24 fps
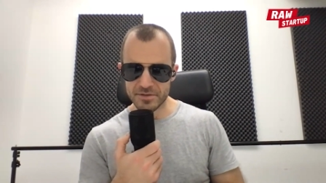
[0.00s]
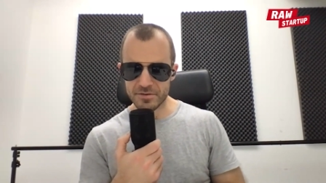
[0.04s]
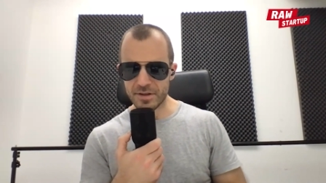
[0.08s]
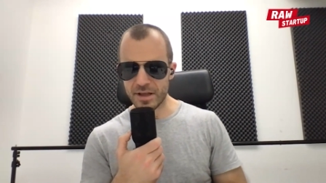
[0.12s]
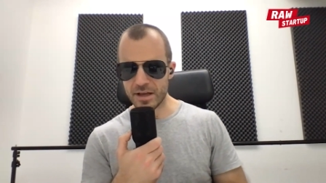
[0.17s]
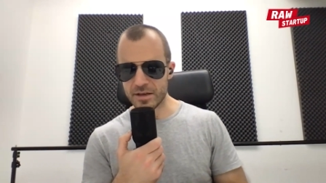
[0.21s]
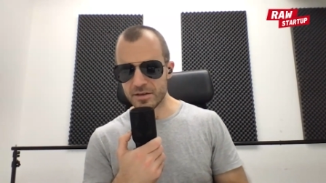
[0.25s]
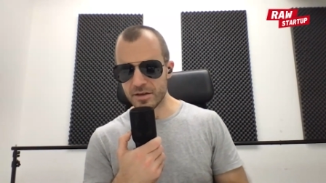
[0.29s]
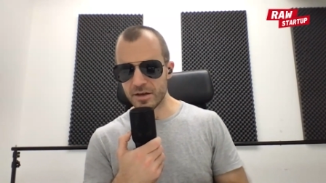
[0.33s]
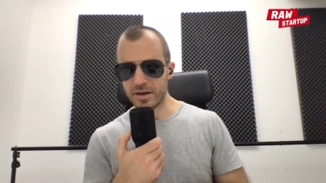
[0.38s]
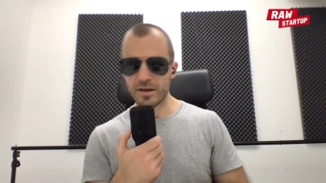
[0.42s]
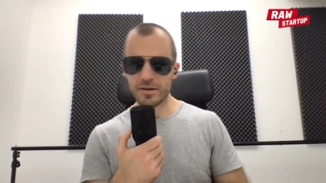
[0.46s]
you're
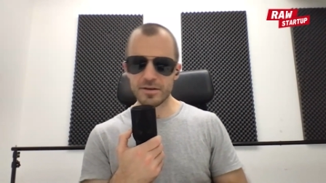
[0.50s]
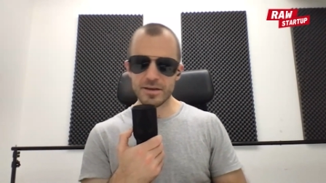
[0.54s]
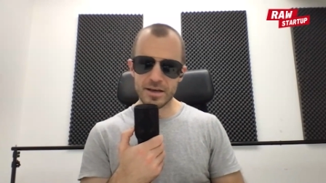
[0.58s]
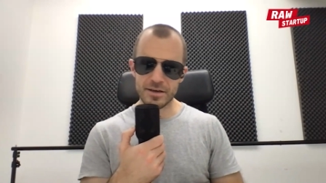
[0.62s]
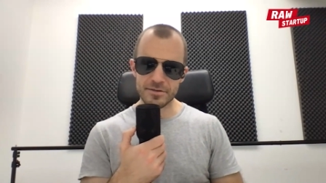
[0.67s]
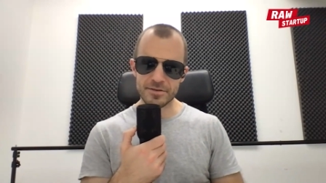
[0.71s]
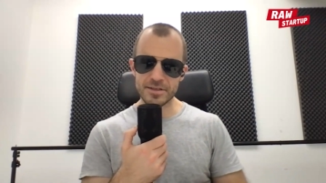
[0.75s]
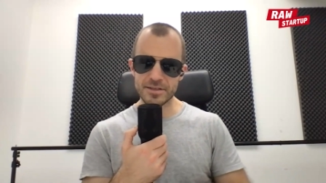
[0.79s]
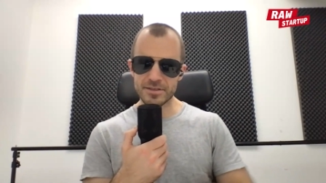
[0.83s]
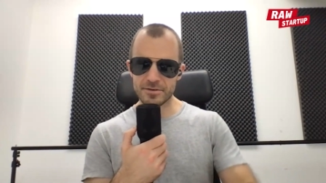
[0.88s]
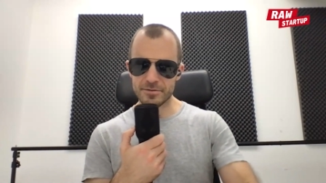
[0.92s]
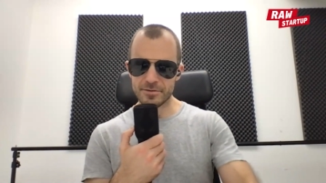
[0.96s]
like oh yeah
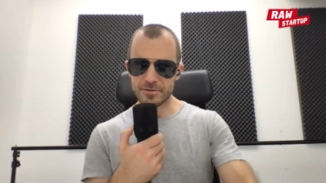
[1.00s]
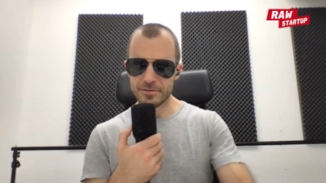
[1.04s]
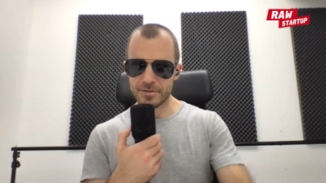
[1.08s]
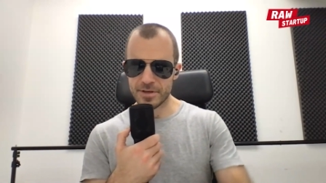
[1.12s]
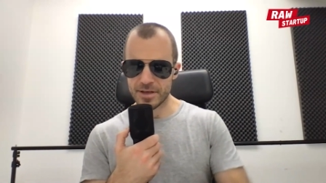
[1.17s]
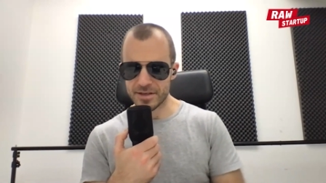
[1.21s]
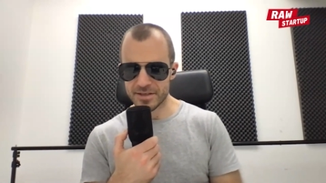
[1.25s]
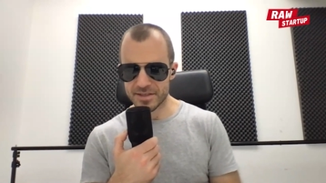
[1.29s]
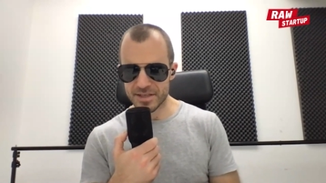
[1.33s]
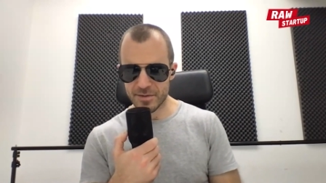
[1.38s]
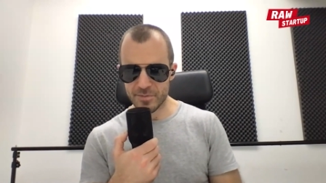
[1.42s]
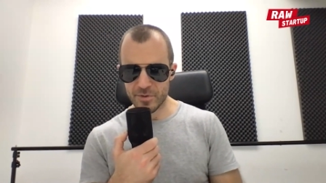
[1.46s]
these are the
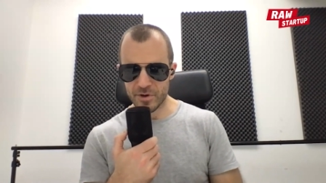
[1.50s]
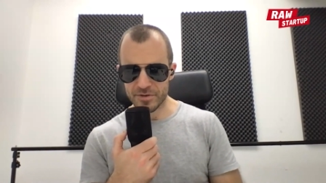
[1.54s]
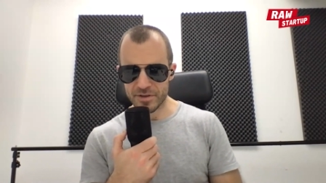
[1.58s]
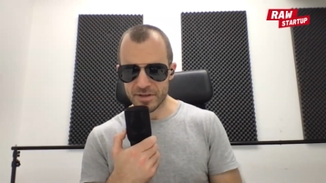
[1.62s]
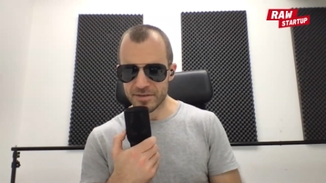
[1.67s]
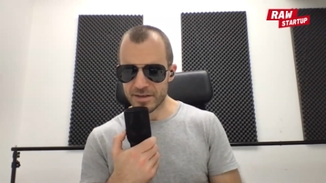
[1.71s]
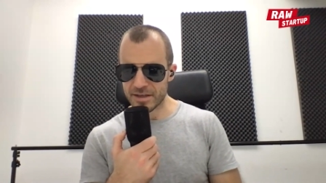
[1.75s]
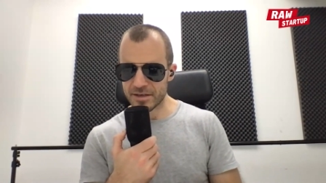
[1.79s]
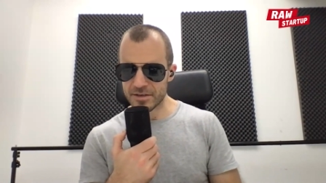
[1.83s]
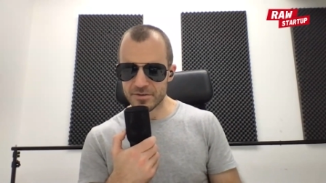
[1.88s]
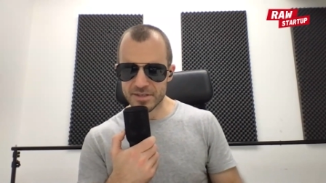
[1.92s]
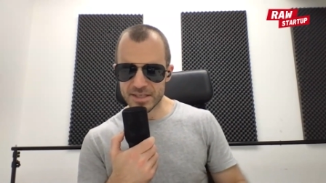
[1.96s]
things i bought
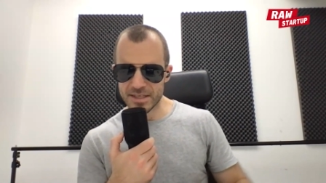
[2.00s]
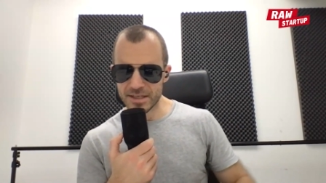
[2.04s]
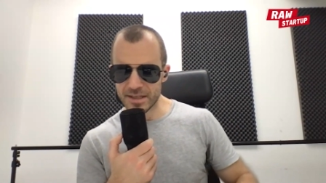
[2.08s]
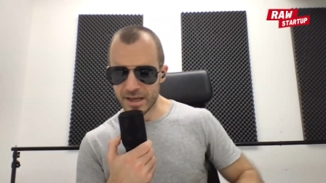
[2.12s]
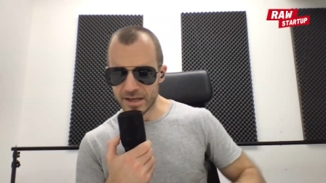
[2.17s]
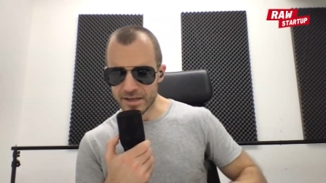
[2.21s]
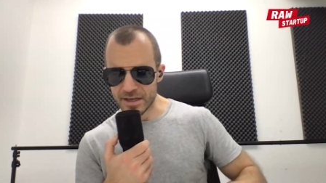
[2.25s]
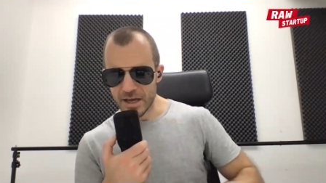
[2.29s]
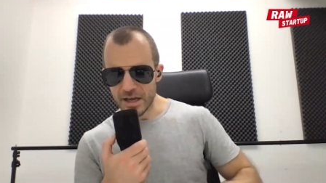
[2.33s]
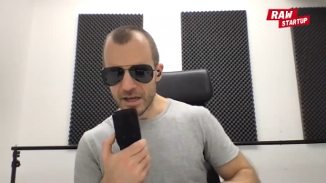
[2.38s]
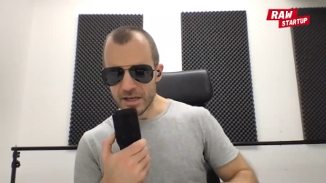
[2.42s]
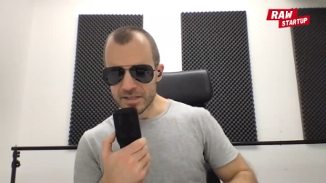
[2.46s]
and then you see
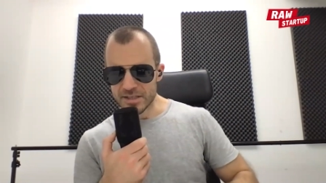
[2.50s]
like